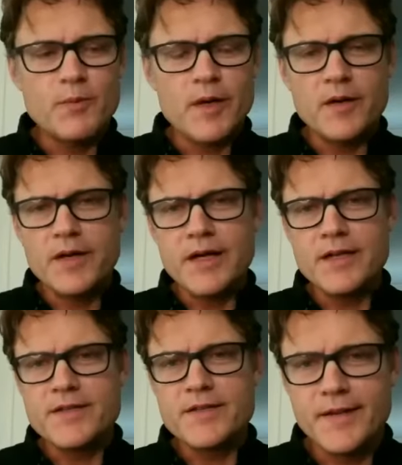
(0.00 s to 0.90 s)

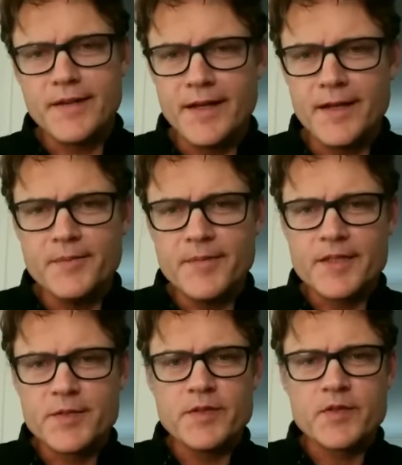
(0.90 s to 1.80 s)
Malkhaz.
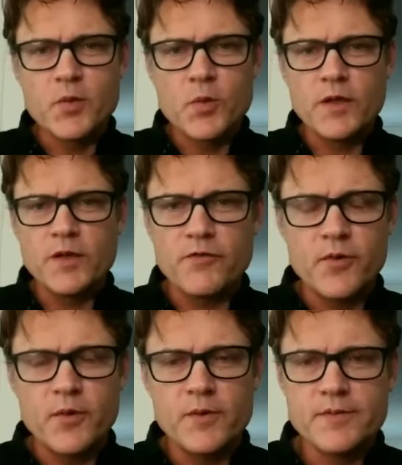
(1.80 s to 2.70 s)
It's been so
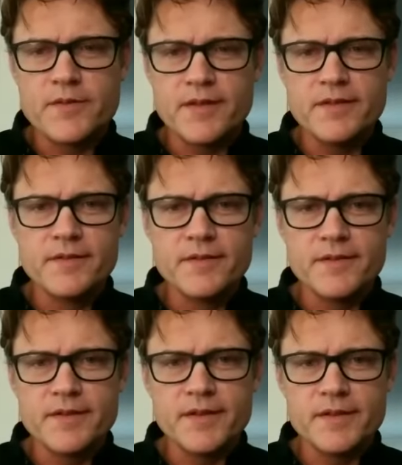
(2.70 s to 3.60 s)
wonderful to
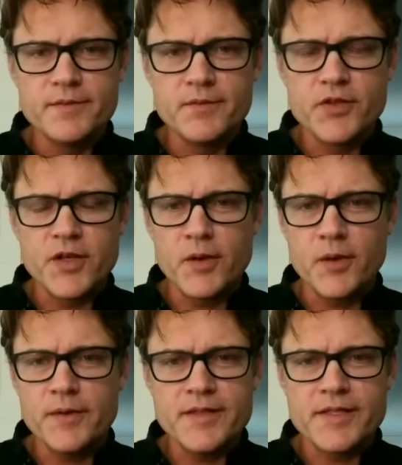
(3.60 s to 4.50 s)

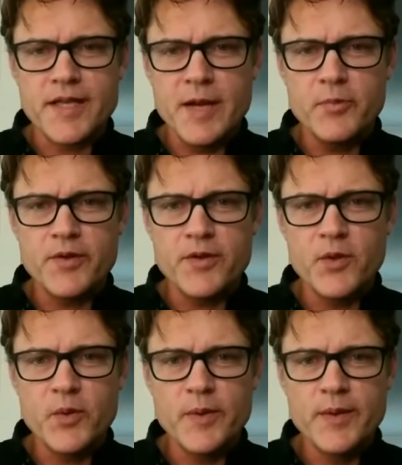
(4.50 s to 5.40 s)
share this time with
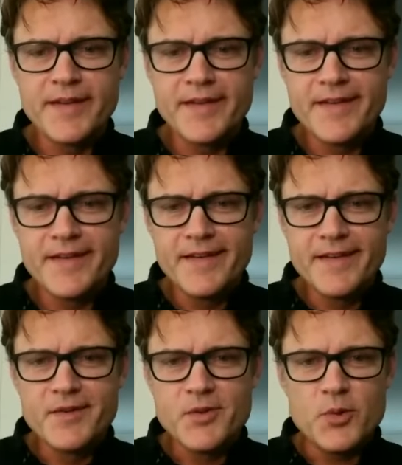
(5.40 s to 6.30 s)
you.
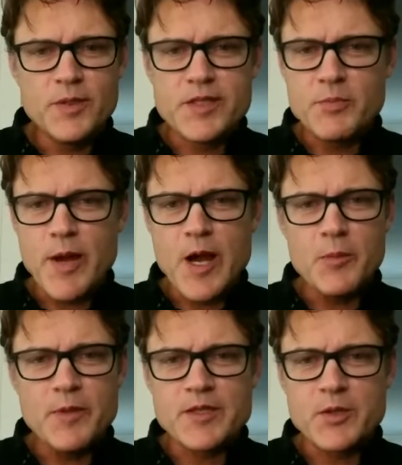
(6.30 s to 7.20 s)
You inspire
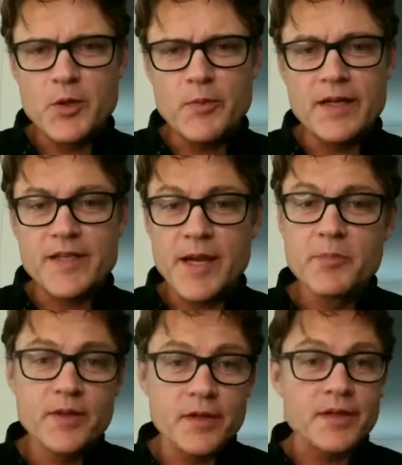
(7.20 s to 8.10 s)
me so much. I'm
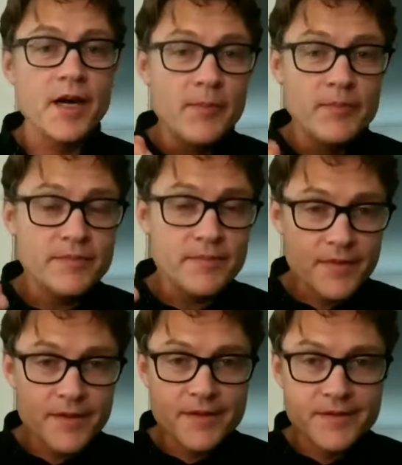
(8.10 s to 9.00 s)
going to come
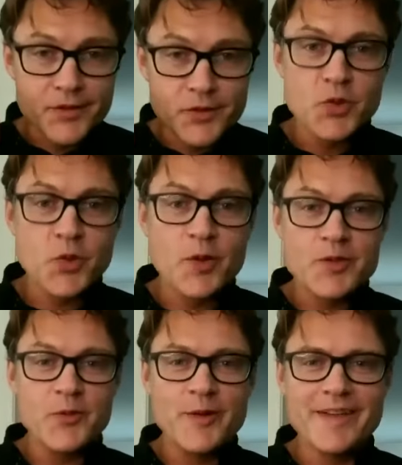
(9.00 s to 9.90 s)
to
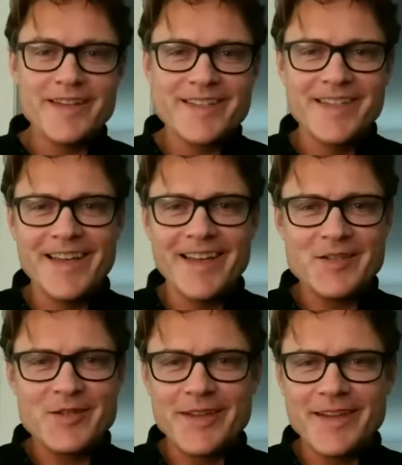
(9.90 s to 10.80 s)
Georgia one of these
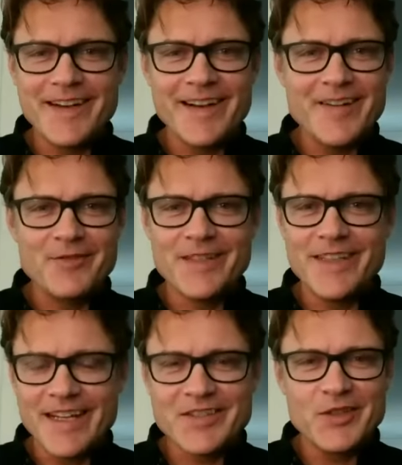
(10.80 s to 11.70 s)
days. I've
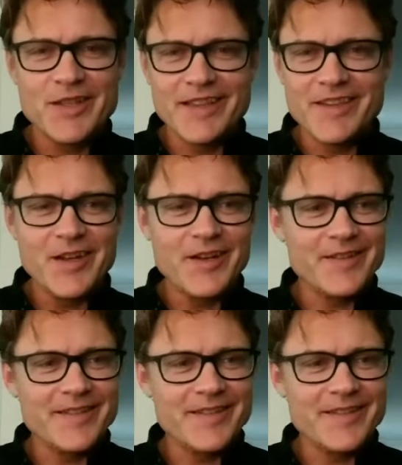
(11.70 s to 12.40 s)
got to get there.